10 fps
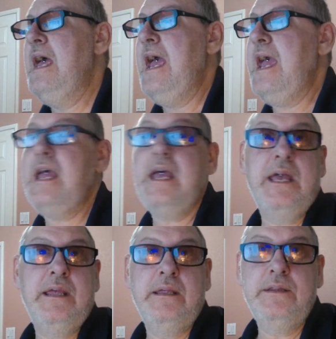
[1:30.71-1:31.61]

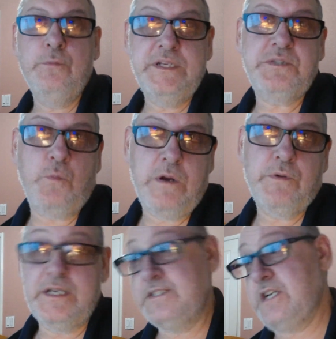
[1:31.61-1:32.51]
and the reason why
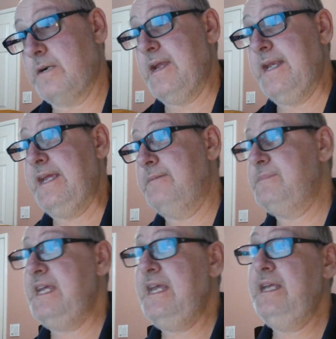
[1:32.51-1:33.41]
we're going to talk about
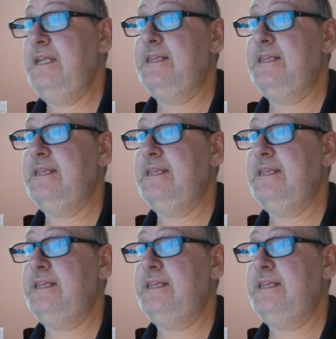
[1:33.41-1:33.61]
AMD,